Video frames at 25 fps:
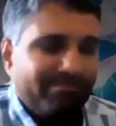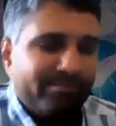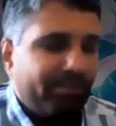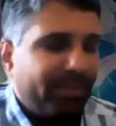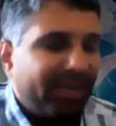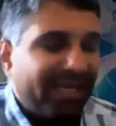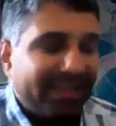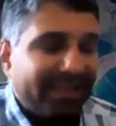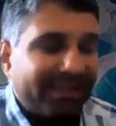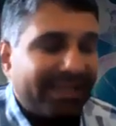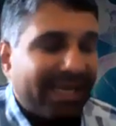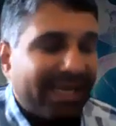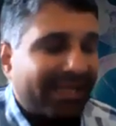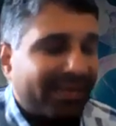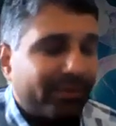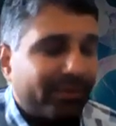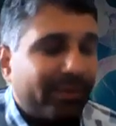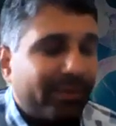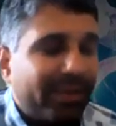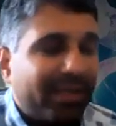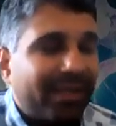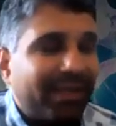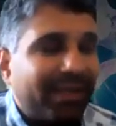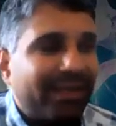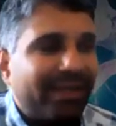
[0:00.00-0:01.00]
piece as
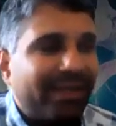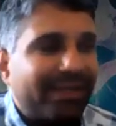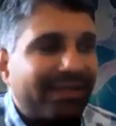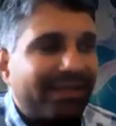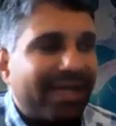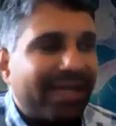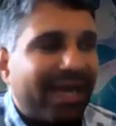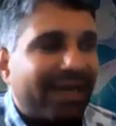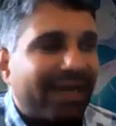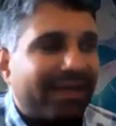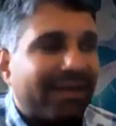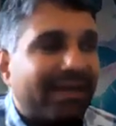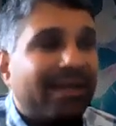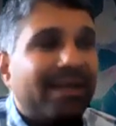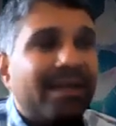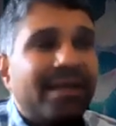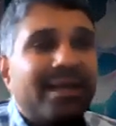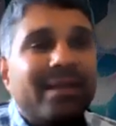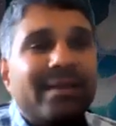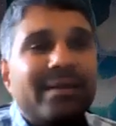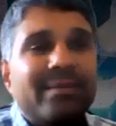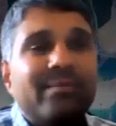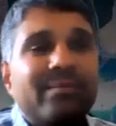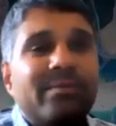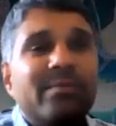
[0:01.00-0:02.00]
well, is that
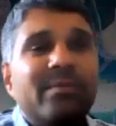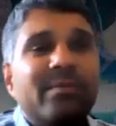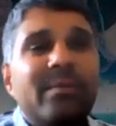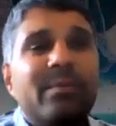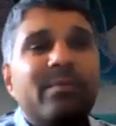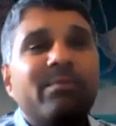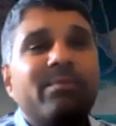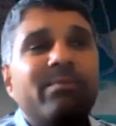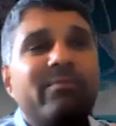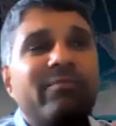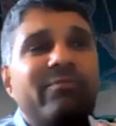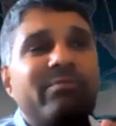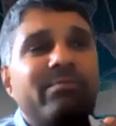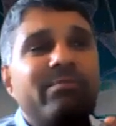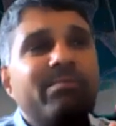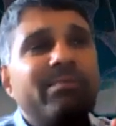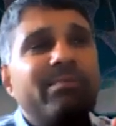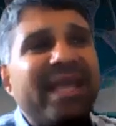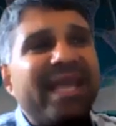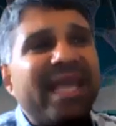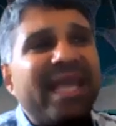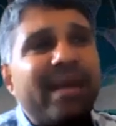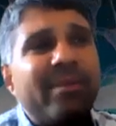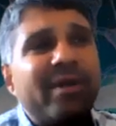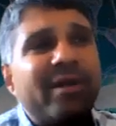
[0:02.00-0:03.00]

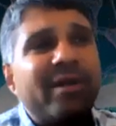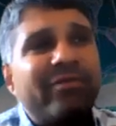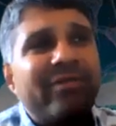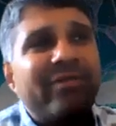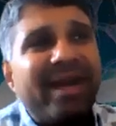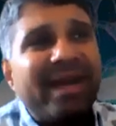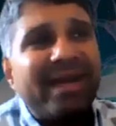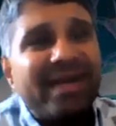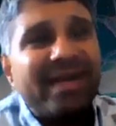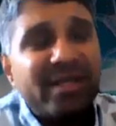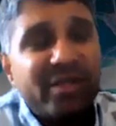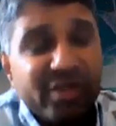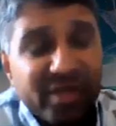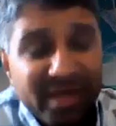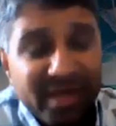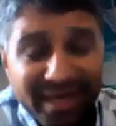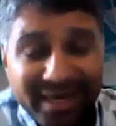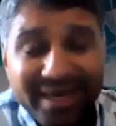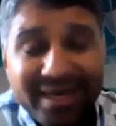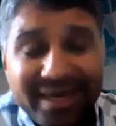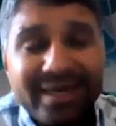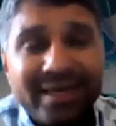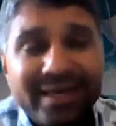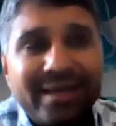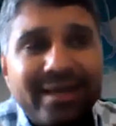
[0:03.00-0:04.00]
being able to find a
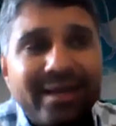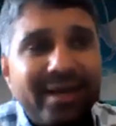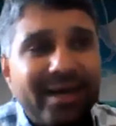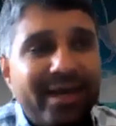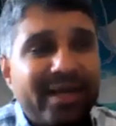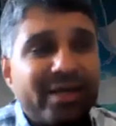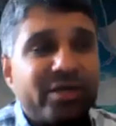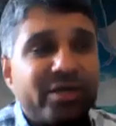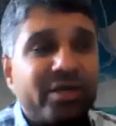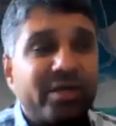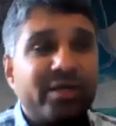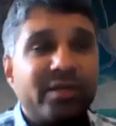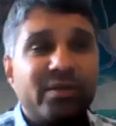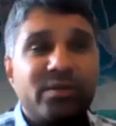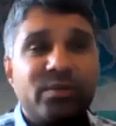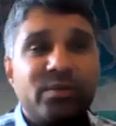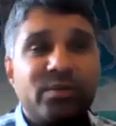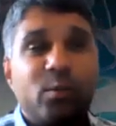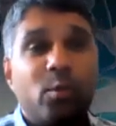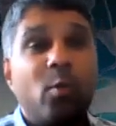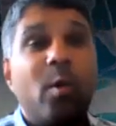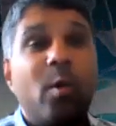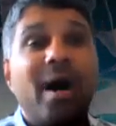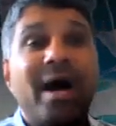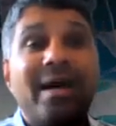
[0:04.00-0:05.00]
genetic connection is
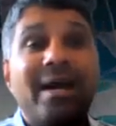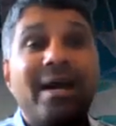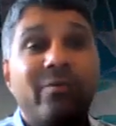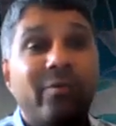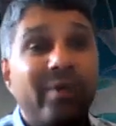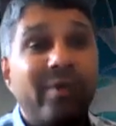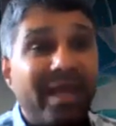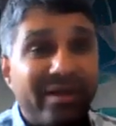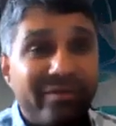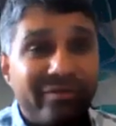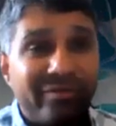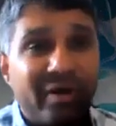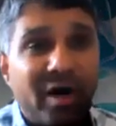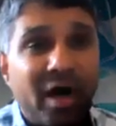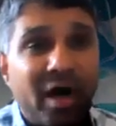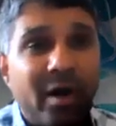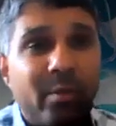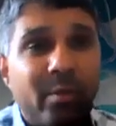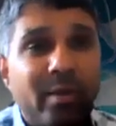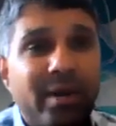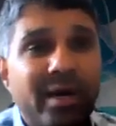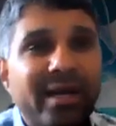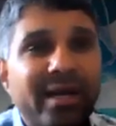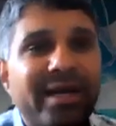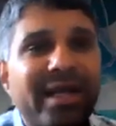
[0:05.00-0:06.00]
one way
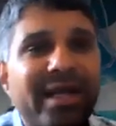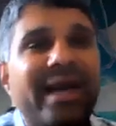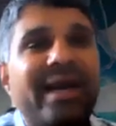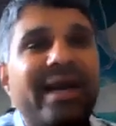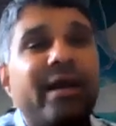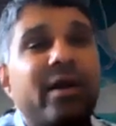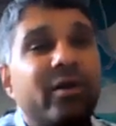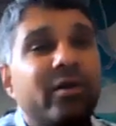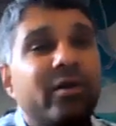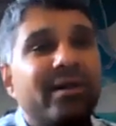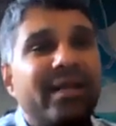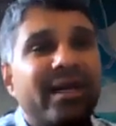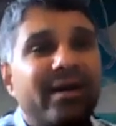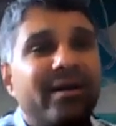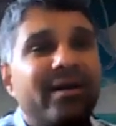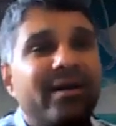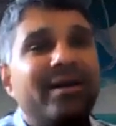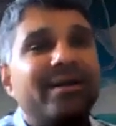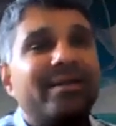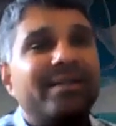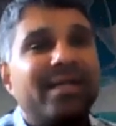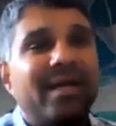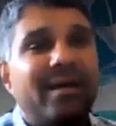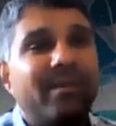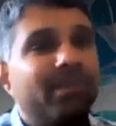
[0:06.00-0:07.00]
forward. And I know there are
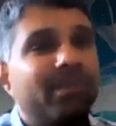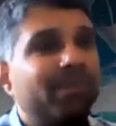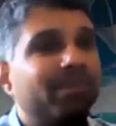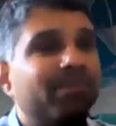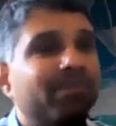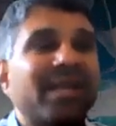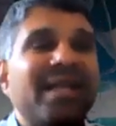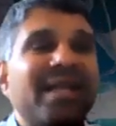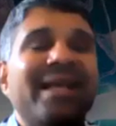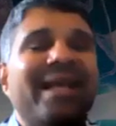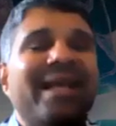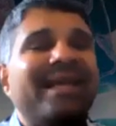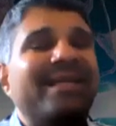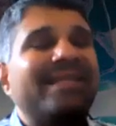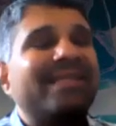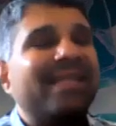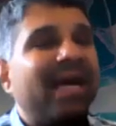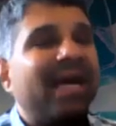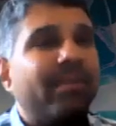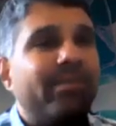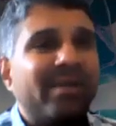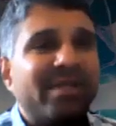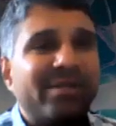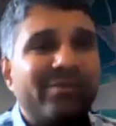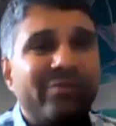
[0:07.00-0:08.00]
some
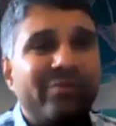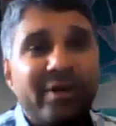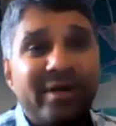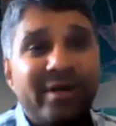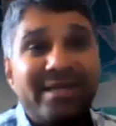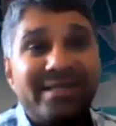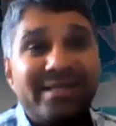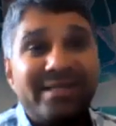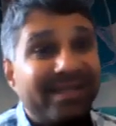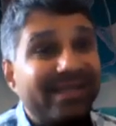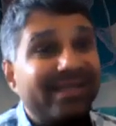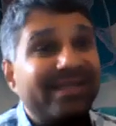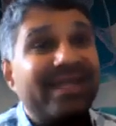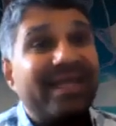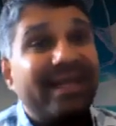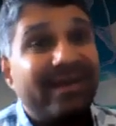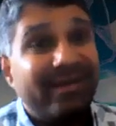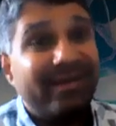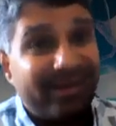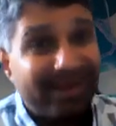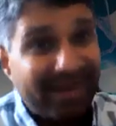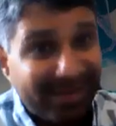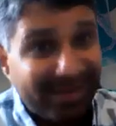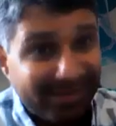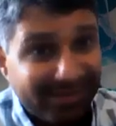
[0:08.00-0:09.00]
examples. For instance, say
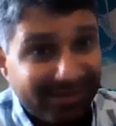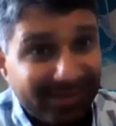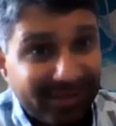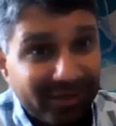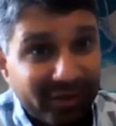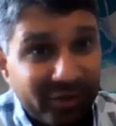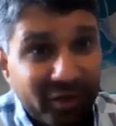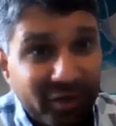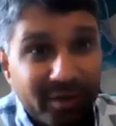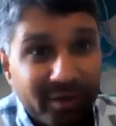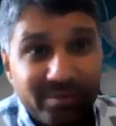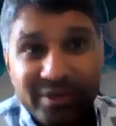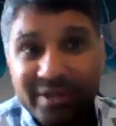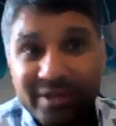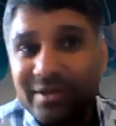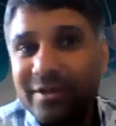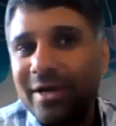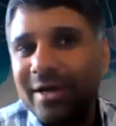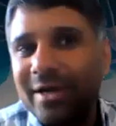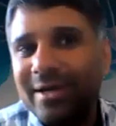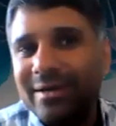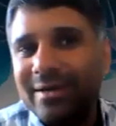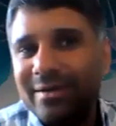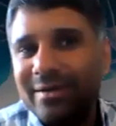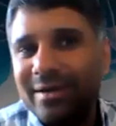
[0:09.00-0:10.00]
Rett syndrome just
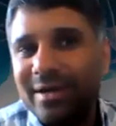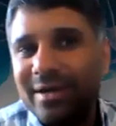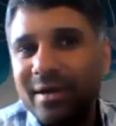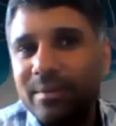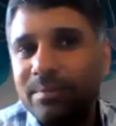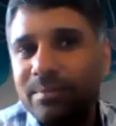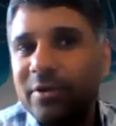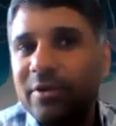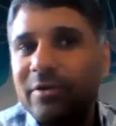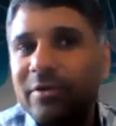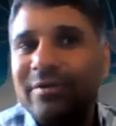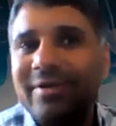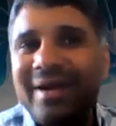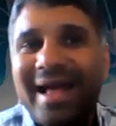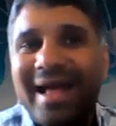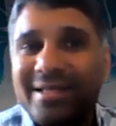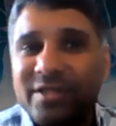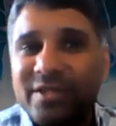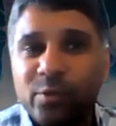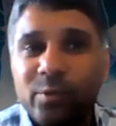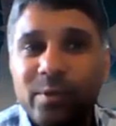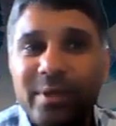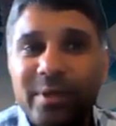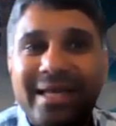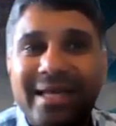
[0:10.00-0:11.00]
got a drug approved
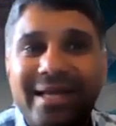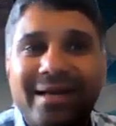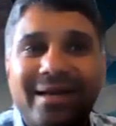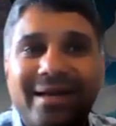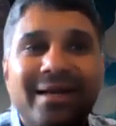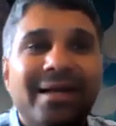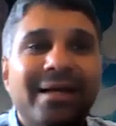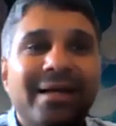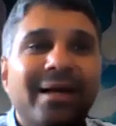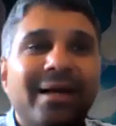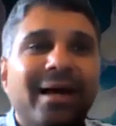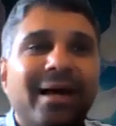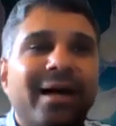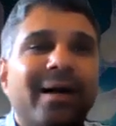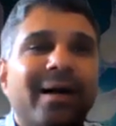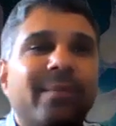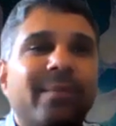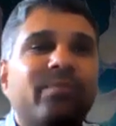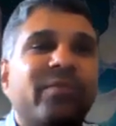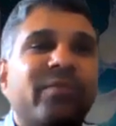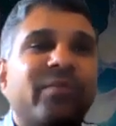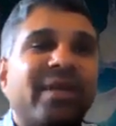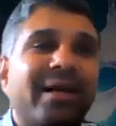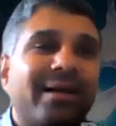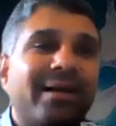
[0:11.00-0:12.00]
last week.
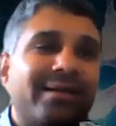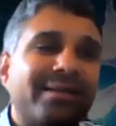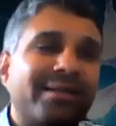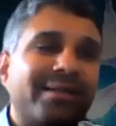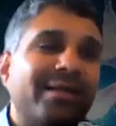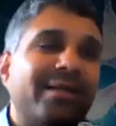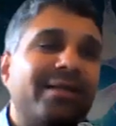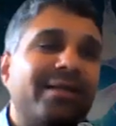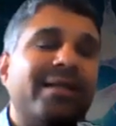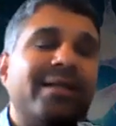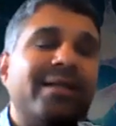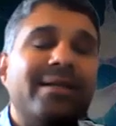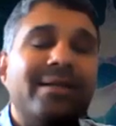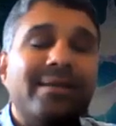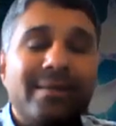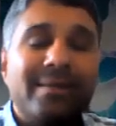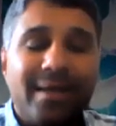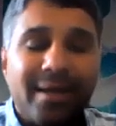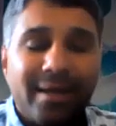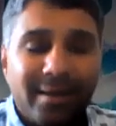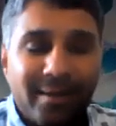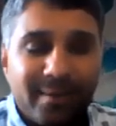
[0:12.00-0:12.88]
There are certain